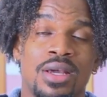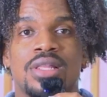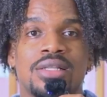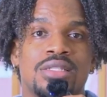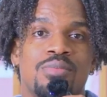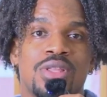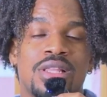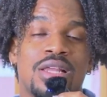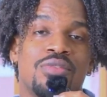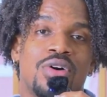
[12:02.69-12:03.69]
That's something
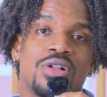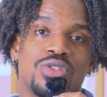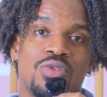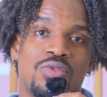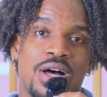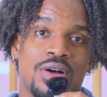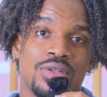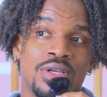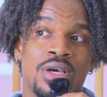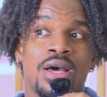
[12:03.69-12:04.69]
that I've also
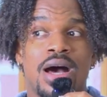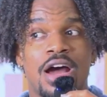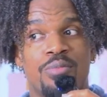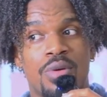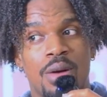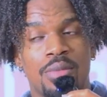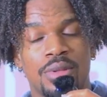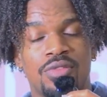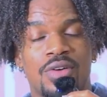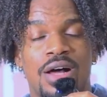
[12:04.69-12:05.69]
found. I've
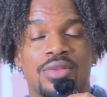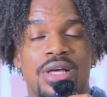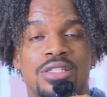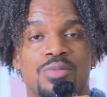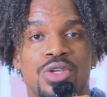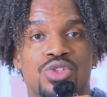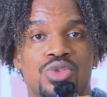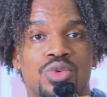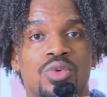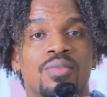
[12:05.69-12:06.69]
probably found that to be
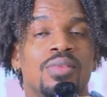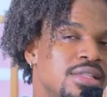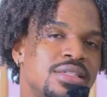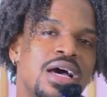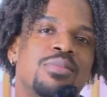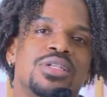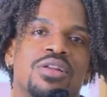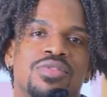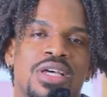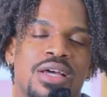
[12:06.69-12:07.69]
true eight times
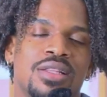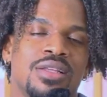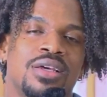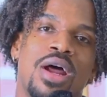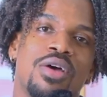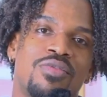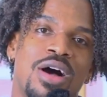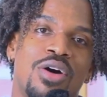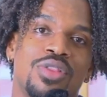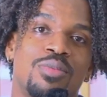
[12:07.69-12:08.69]
out of 10. Where I
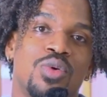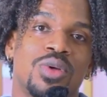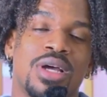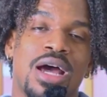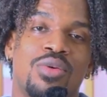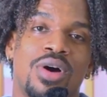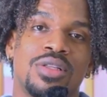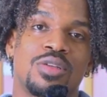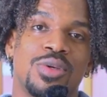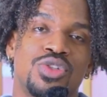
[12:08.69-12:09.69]
found the moon
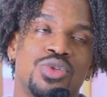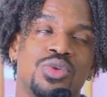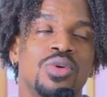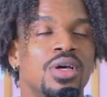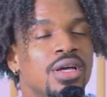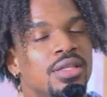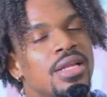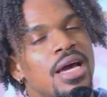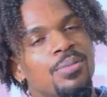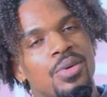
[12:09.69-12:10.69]
Chiron to be true,
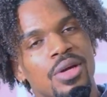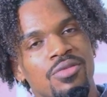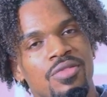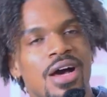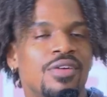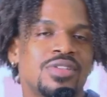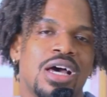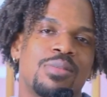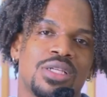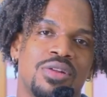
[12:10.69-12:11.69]
9.5
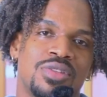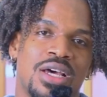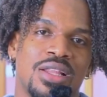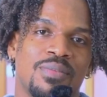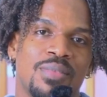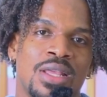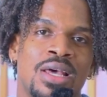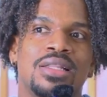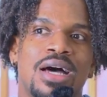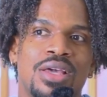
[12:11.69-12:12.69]
times out of 10.
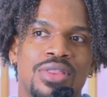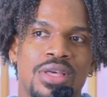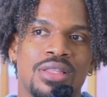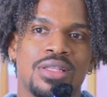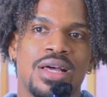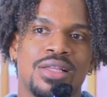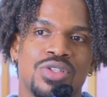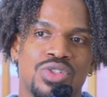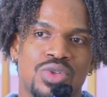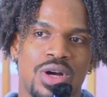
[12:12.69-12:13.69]
And I think that as
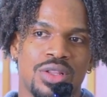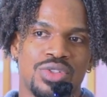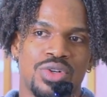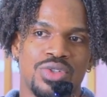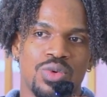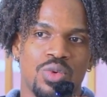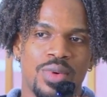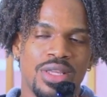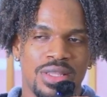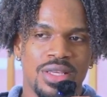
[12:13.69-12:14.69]
astrologers,
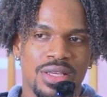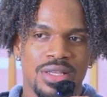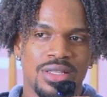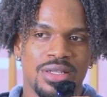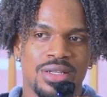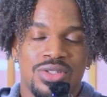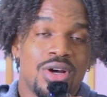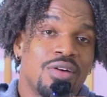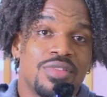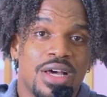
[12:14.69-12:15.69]
we need to
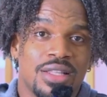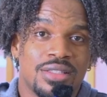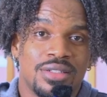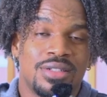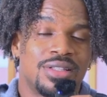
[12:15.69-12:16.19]
have that.